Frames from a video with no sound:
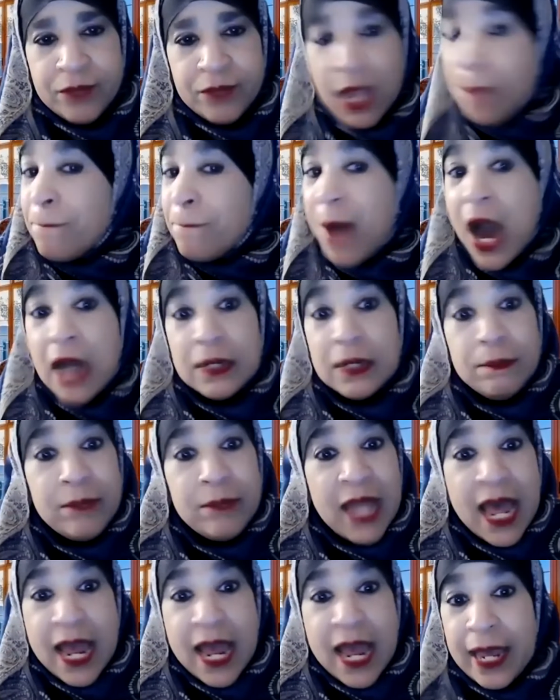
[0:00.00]
Bottom
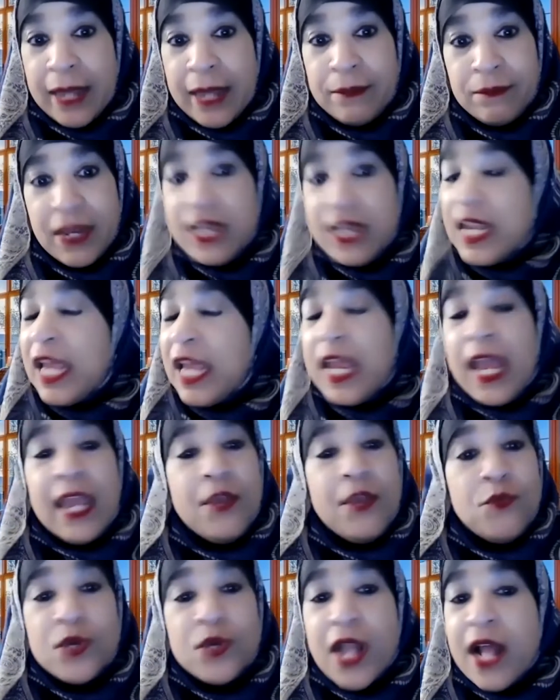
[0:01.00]
line. And they
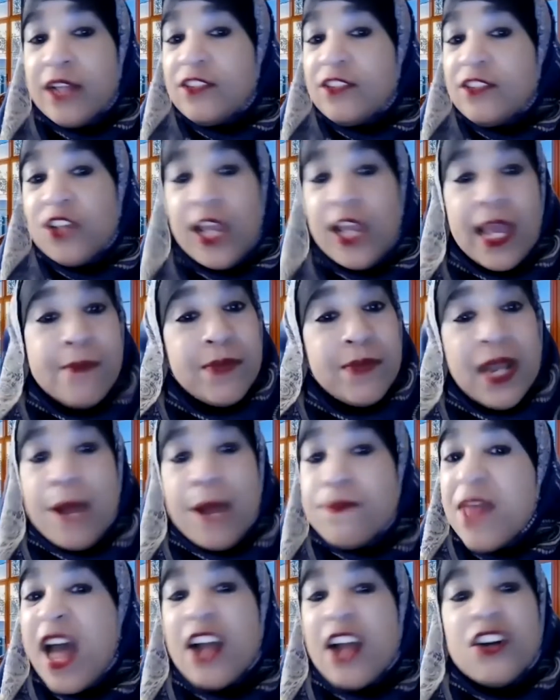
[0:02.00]
hate when I say it, but
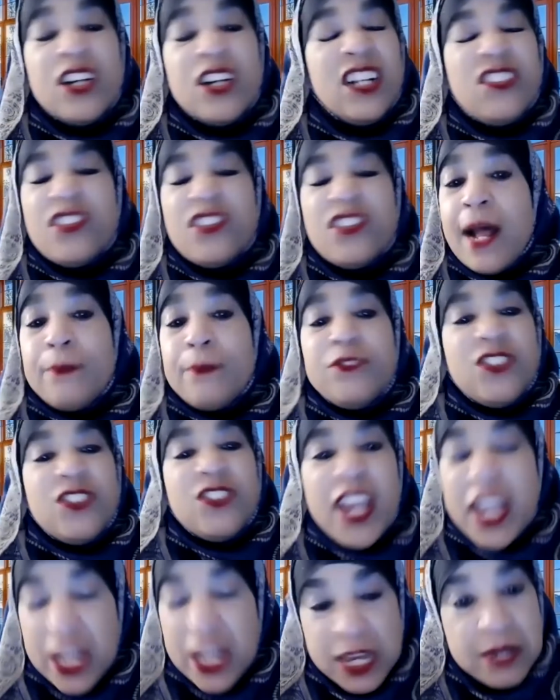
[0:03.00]
I'm not going to stop
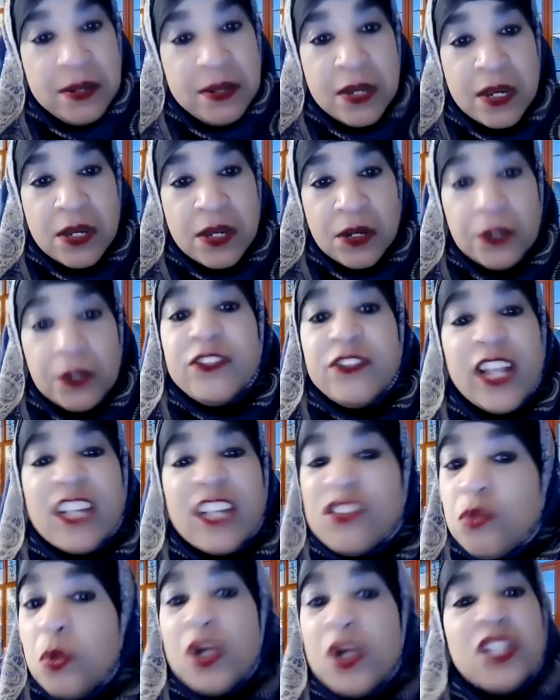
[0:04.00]
saying it because
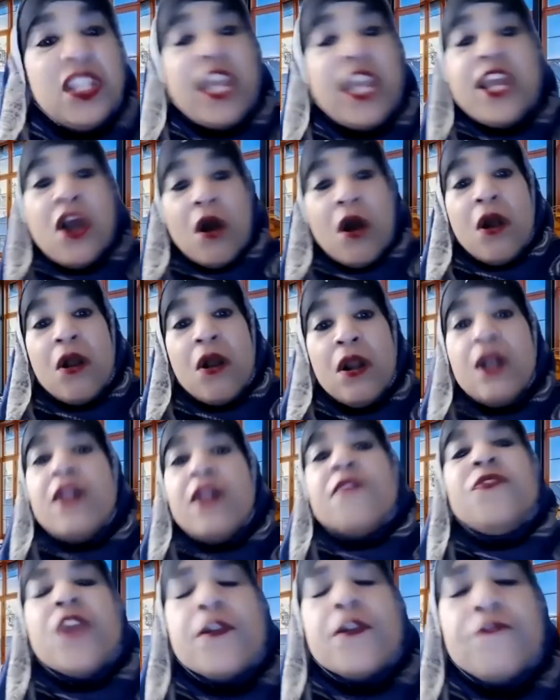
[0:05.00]
that's what they are.
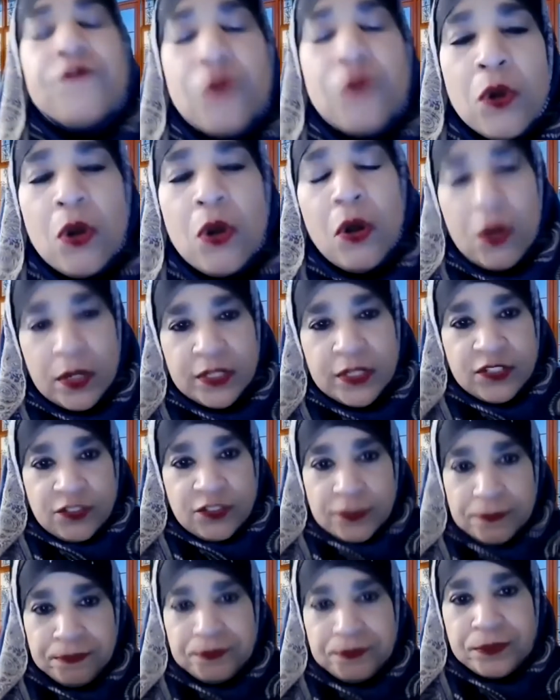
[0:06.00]
They're
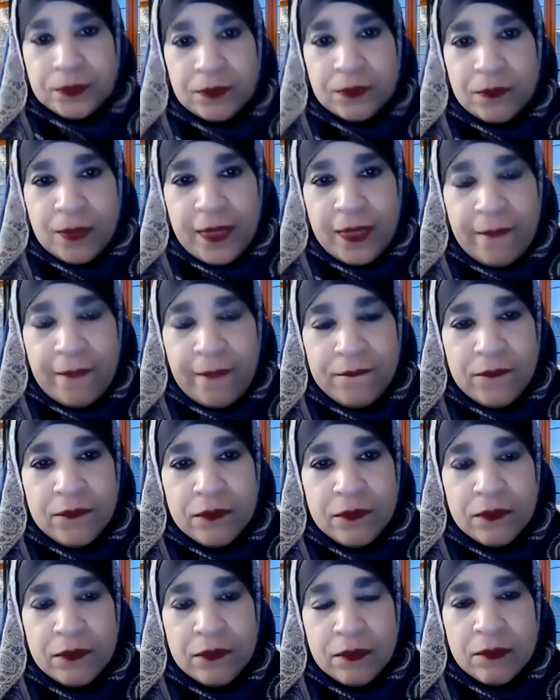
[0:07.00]
frauds.
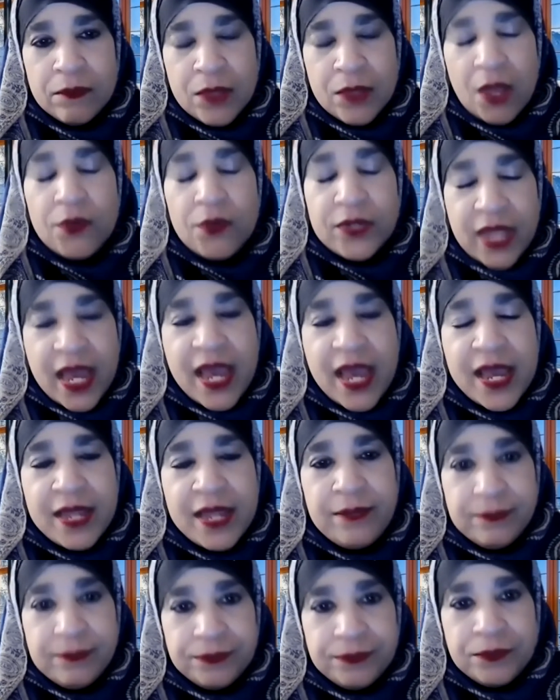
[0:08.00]

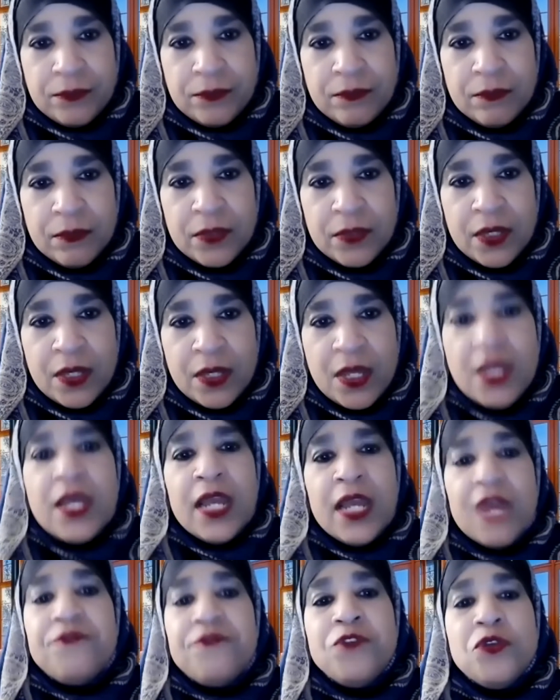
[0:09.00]
Okay.
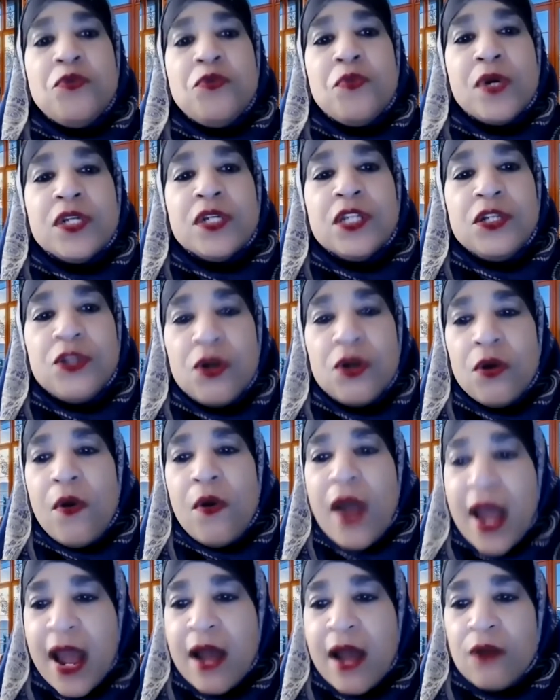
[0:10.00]
If you want to know
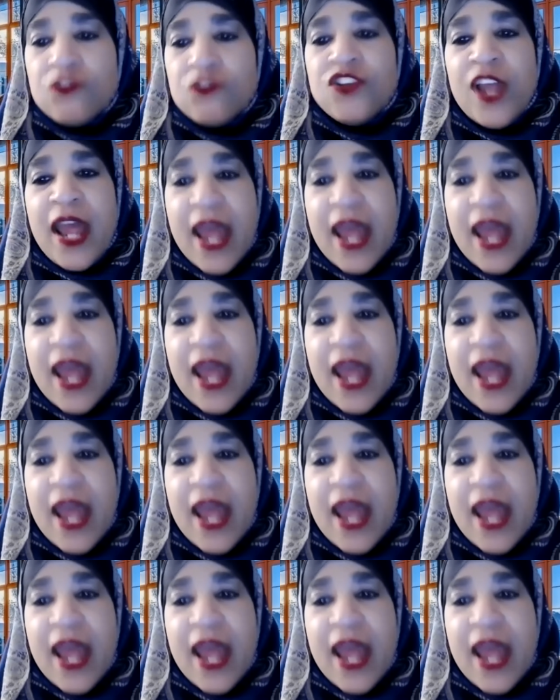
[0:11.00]
how to